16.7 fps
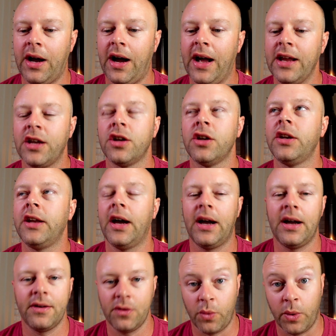I
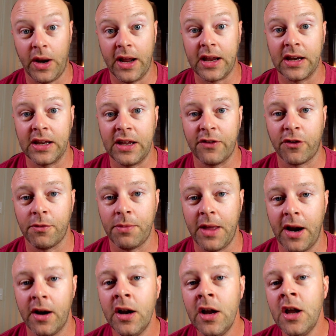could get from
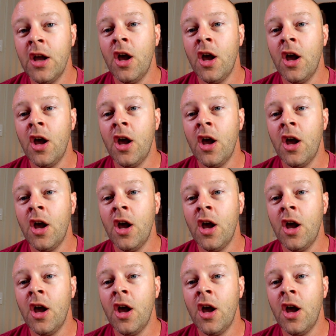there.